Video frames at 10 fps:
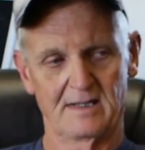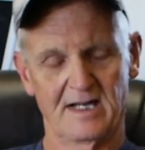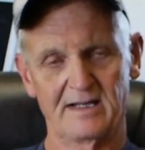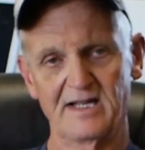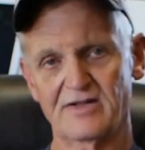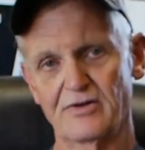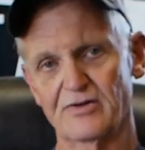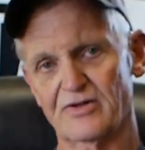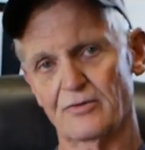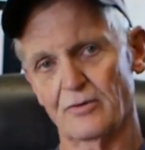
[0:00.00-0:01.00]
And these two
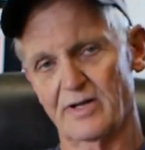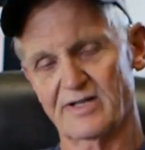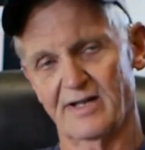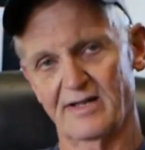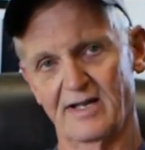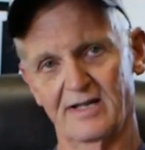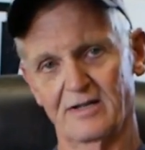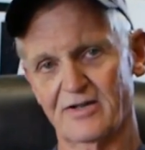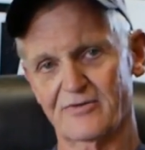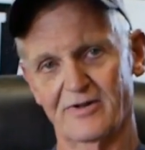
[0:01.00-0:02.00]
stories, I think,
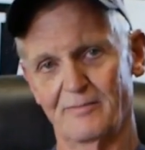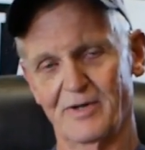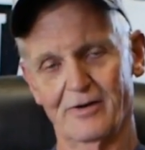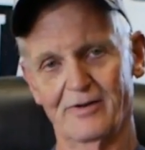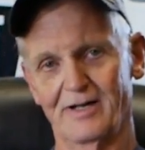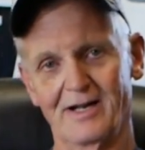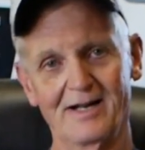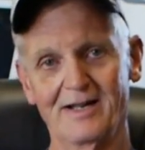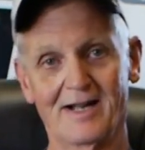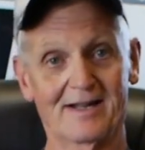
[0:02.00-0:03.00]
illustrate better than
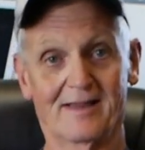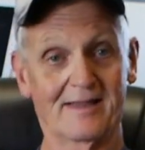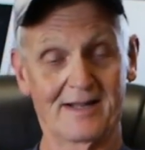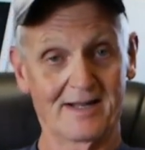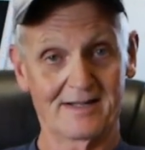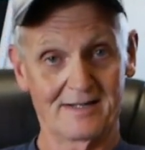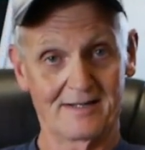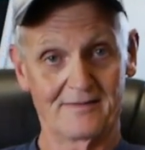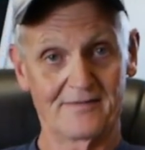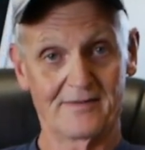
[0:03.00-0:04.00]
any I can think
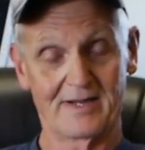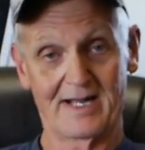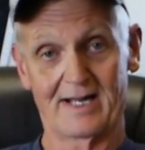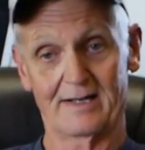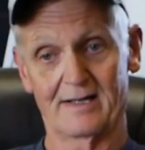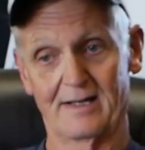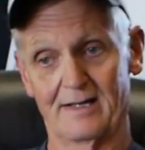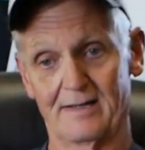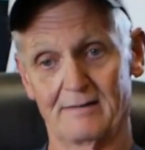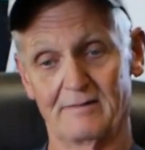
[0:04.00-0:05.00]
of that
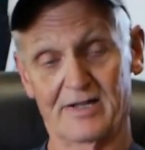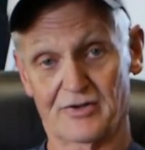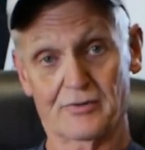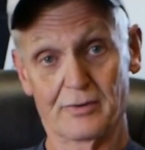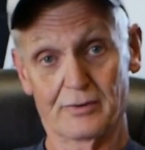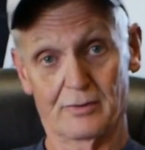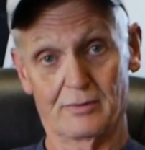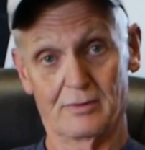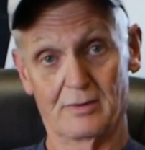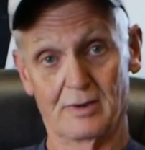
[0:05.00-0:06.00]
it's
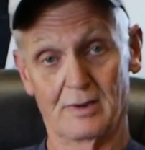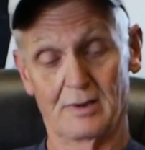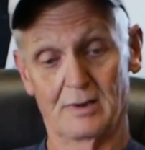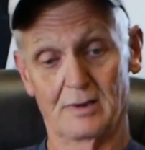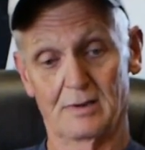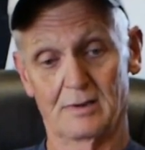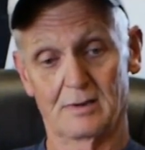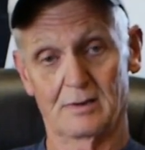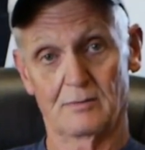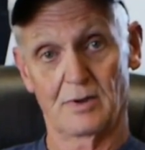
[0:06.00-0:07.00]
true,
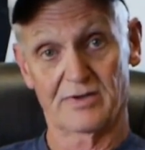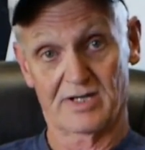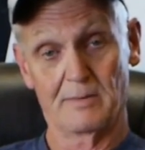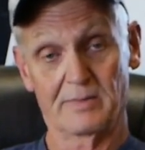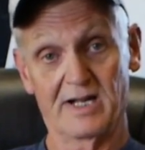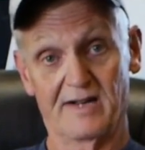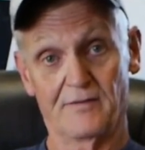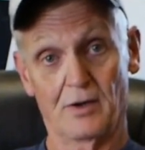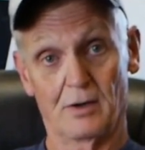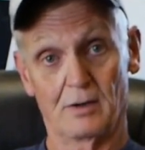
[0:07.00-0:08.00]
while some gave
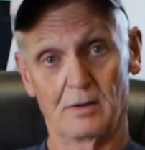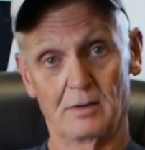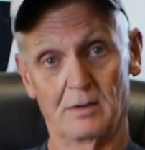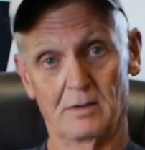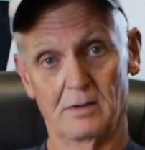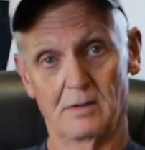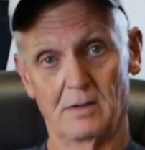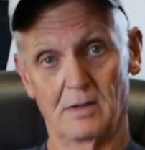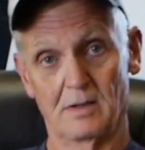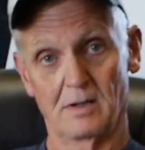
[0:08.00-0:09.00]
all
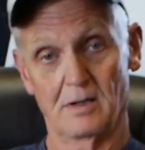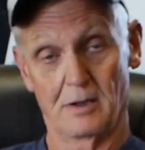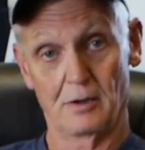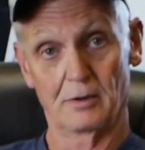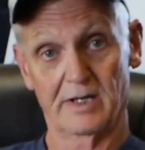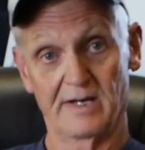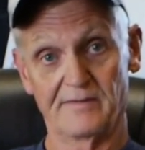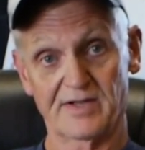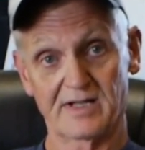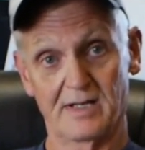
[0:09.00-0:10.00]

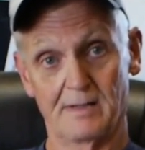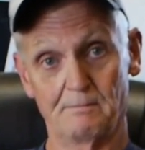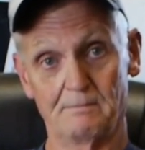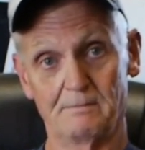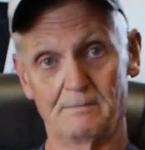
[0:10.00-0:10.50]
gave some.